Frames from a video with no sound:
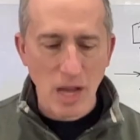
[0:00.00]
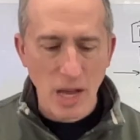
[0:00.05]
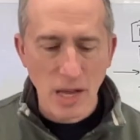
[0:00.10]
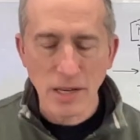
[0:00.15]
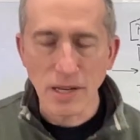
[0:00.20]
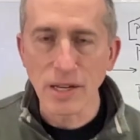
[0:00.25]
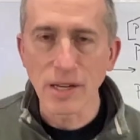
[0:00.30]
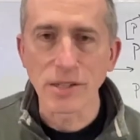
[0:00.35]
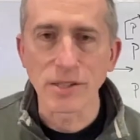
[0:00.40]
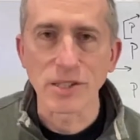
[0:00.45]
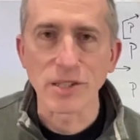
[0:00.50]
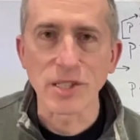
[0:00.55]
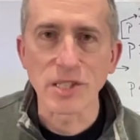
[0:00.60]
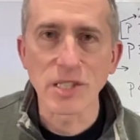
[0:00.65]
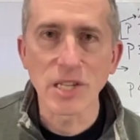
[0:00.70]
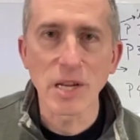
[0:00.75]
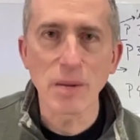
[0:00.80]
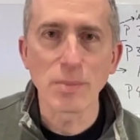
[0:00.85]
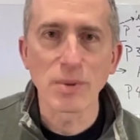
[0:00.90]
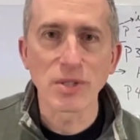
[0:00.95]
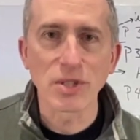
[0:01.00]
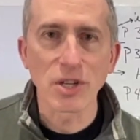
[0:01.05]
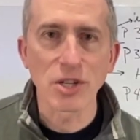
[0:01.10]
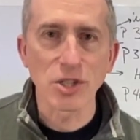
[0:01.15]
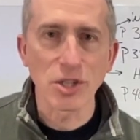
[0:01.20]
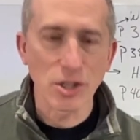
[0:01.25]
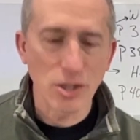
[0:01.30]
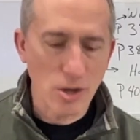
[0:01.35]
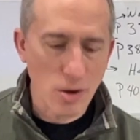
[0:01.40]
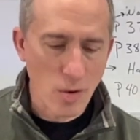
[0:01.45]
hand into C
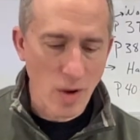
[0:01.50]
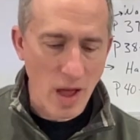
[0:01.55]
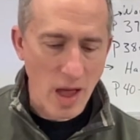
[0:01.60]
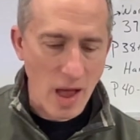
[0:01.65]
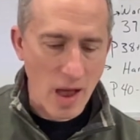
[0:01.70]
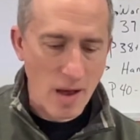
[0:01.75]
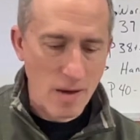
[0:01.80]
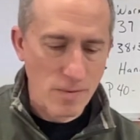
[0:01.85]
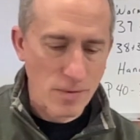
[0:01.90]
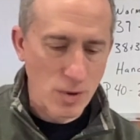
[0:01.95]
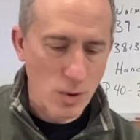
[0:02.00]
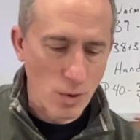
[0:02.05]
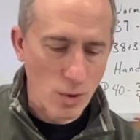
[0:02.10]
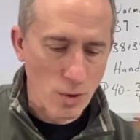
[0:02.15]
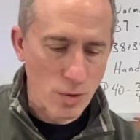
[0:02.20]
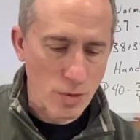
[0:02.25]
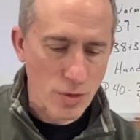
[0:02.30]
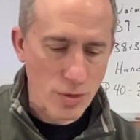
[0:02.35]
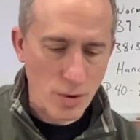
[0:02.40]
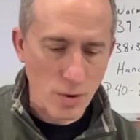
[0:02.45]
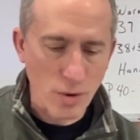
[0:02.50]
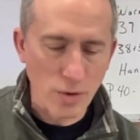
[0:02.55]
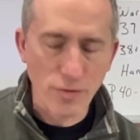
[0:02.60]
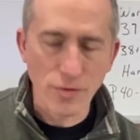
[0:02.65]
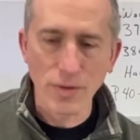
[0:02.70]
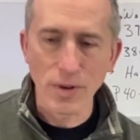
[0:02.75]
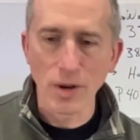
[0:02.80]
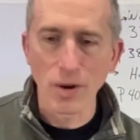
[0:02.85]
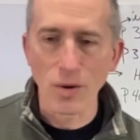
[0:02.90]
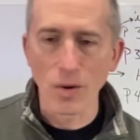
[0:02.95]
position. You have your third
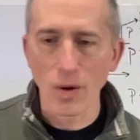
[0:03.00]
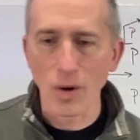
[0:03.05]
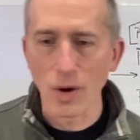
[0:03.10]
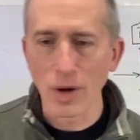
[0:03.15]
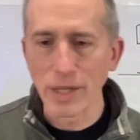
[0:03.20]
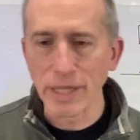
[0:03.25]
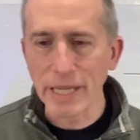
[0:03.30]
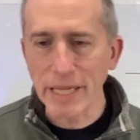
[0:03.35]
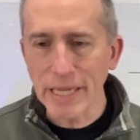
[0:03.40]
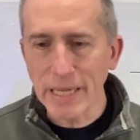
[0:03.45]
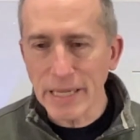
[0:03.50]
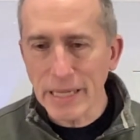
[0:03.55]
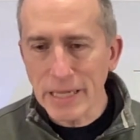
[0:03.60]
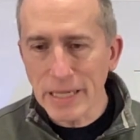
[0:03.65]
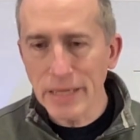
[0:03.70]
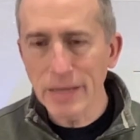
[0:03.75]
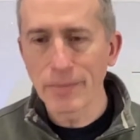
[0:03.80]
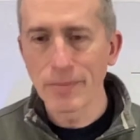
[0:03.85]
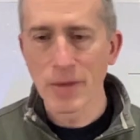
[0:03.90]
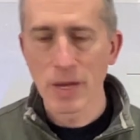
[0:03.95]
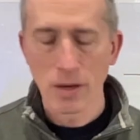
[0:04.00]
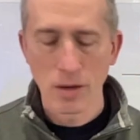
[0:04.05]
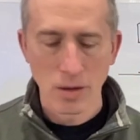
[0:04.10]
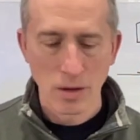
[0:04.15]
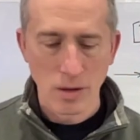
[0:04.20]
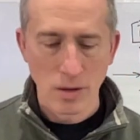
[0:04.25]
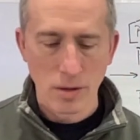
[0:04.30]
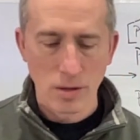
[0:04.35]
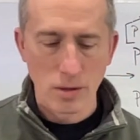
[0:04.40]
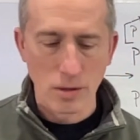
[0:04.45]
finger on E.
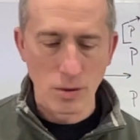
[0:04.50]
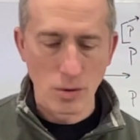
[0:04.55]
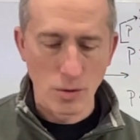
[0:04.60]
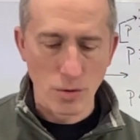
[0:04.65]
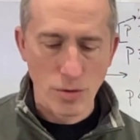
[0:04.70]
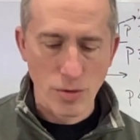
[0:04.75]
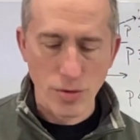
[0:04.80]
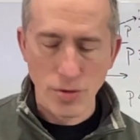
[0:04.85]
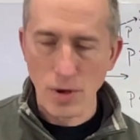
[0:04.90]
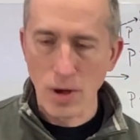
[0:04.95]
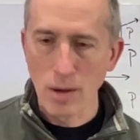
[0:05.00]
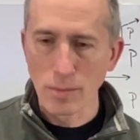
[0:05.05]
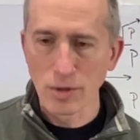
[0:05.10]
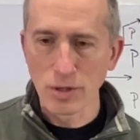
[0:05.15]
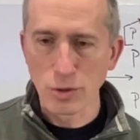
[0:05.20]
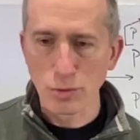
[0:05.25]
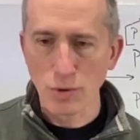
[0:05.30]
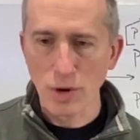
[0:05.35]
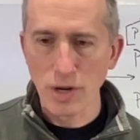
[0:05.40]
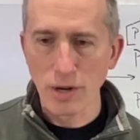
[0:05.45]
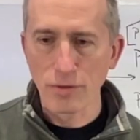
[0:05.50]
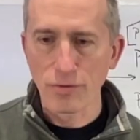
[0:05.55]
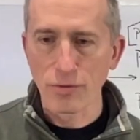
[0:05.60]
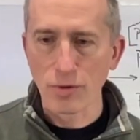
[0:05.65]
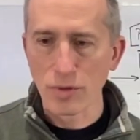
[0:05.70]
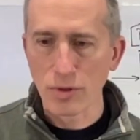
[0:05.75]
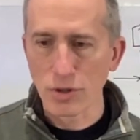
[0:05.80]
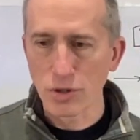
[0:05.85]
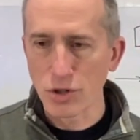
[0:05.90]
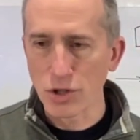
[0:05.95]
Your thumb is ready
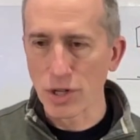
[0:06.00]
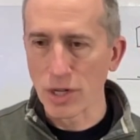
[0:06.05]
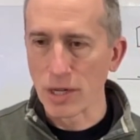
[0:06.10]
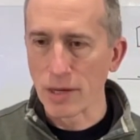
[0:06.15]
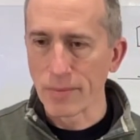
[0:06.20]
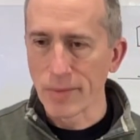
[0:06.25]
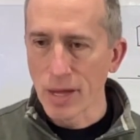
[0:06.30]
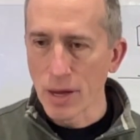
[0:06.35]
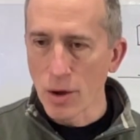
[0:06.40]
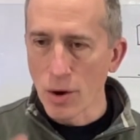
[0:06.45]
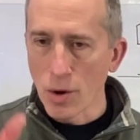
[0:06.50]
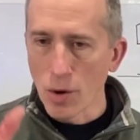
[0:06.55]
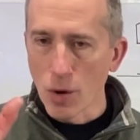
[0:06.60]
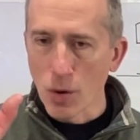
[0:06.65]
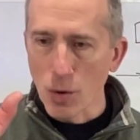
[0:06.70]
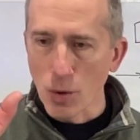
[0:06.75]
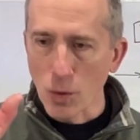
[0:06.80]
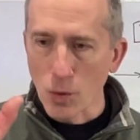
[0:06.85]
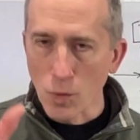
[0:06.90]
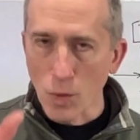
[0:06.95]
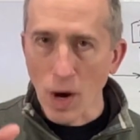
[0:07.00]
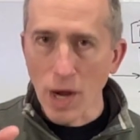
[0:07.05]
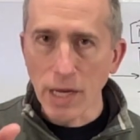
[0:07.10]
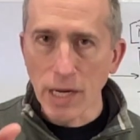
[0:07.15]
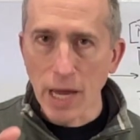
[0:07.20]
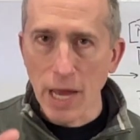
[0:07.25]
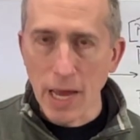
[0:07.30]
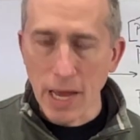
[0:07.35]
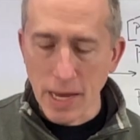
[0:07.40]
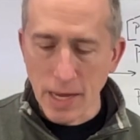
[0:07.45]
for the G.
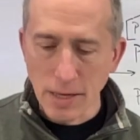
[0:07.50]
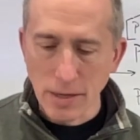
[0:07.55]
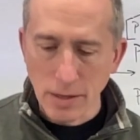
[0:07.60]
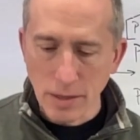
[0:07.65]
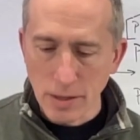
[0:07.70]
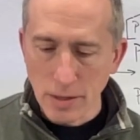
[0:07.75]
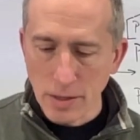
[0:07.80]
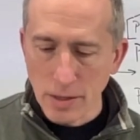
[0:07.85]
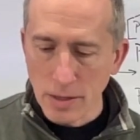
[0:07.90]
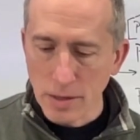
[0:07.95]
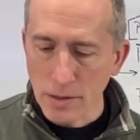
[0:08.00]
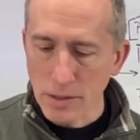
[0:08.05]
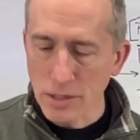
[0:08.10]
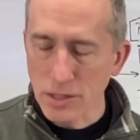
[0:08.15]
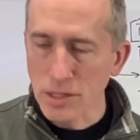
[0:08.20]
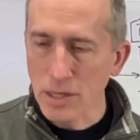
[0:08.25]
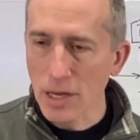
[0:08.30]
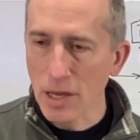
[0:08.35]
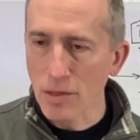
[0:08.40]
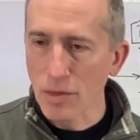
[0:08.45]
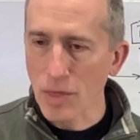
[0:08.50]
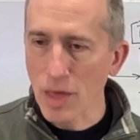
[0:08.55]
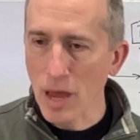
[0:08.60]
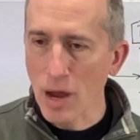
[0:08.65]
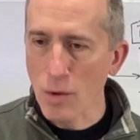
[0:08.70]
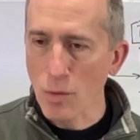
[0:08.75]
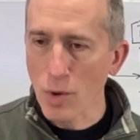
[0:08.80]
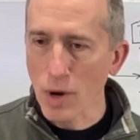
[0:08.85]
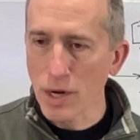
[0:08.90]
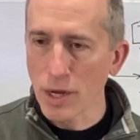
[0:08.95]
Right hand, let's get
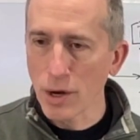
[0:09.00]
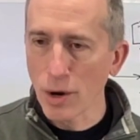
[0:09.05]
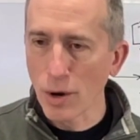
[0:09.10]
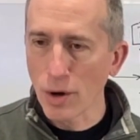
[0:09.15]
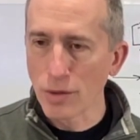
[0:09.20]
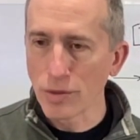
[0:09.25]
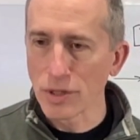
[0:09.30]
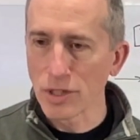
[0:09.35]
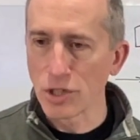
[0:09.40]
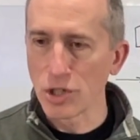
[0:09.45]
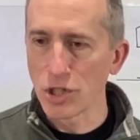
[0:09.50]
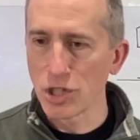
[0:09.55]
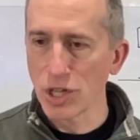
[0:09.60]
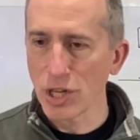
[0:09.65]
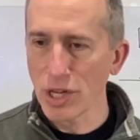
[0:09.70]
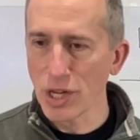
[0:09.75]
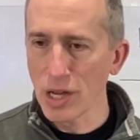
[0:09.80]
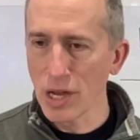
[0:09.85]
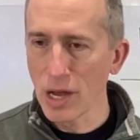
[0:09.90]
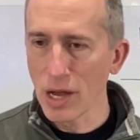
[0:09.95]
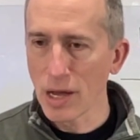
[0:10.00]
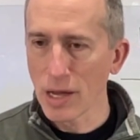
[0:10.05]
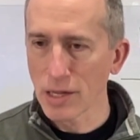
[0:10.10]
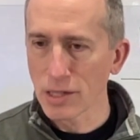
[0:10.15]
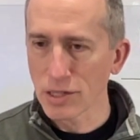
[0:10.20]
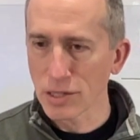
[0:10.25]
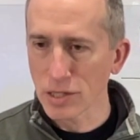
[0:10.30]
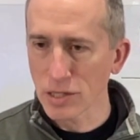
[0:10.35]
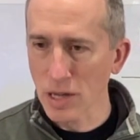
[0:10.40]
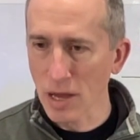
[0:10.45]
that ready on the
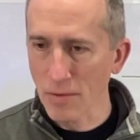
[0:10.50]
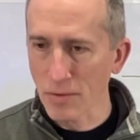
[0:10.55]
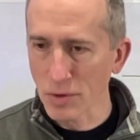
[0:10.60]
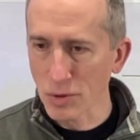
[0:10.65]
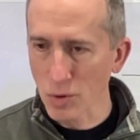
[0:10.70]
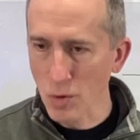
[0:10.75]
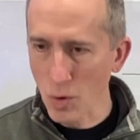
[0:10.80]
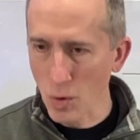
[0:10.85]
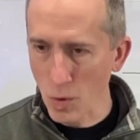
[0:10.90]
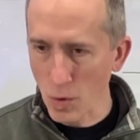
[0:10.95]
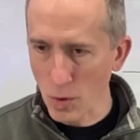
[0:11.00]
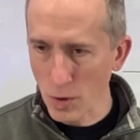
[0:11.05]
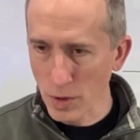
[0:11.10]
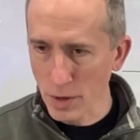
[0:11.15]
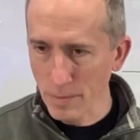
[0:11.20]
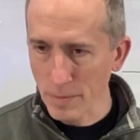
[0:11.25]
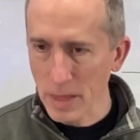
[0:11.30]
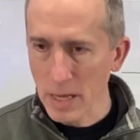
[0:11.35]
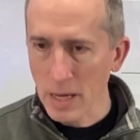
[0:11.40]
G7 chord